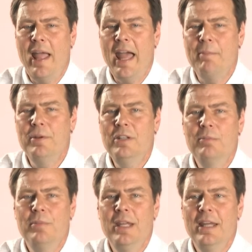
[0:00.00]
happen to
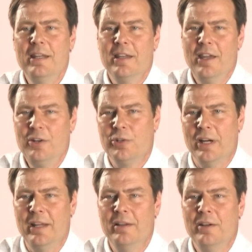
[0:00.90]
be in a
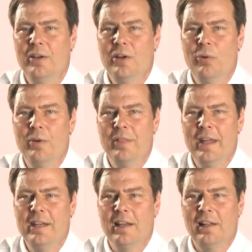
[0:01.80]
country when
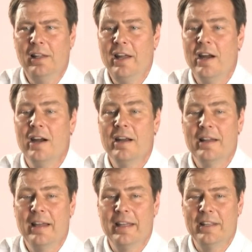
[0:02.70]
they declare
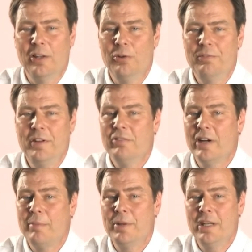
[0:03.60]
a yellow
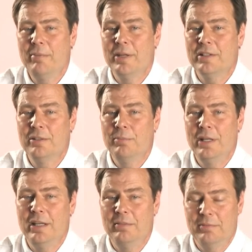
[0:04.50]
fever epidemic to
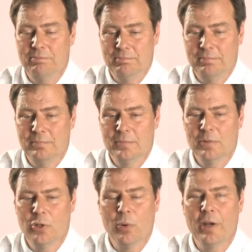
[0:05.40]
be
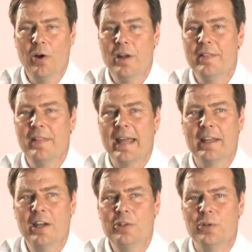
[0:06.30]
going on in that
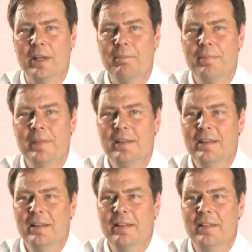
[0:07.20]
country,
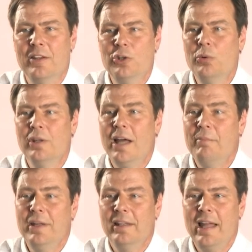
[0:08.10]
then you will
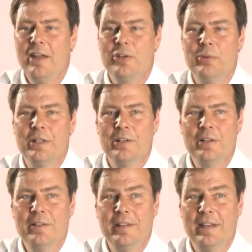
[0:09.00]
not be allowed to
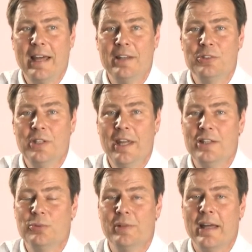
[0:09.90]
return to the United
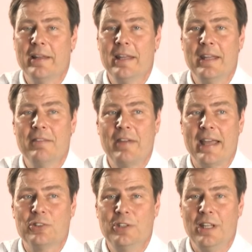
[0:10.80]
States without getting a
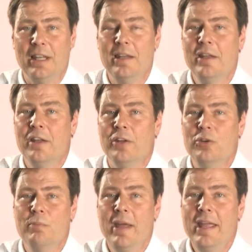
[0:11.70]
vaccine.
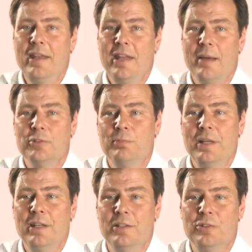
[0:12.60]
You may end up
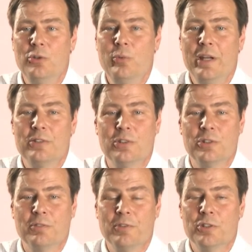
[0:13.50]
spending 2 weeks at
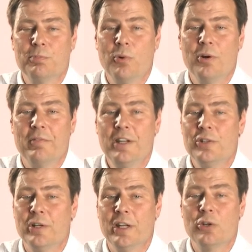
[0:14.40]
your first port of
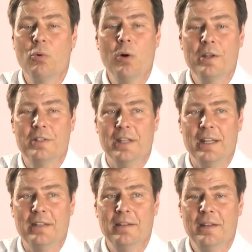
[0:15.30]
entry in
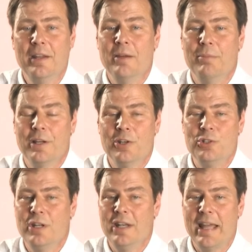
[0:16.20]
quarantine because
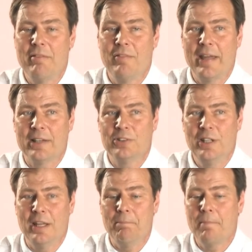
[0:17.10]
you didn't have a
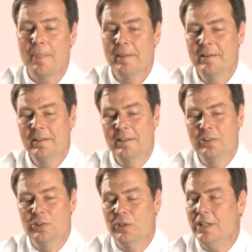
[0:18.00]
vaccine.
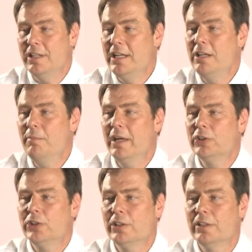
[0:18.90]
So you need to make
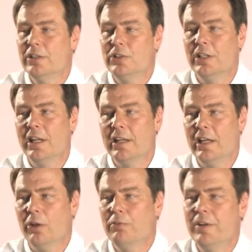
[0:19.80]
sure that you get a
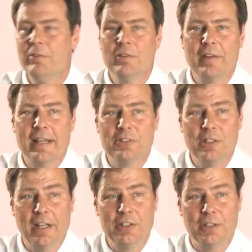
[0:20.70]
yellow fever
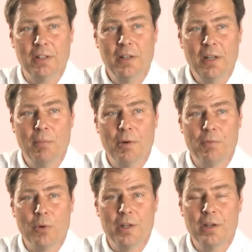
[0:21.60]
vaccination
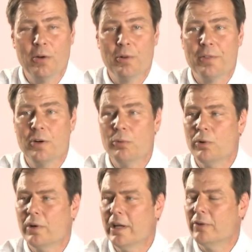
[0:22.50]
before you go to a third
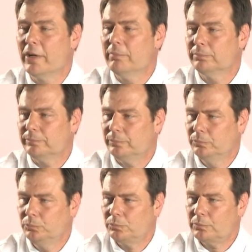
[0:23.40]
world country.
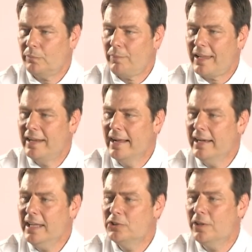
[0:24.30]
Now,
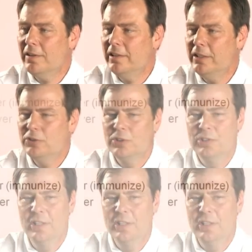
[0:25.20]
next on the list is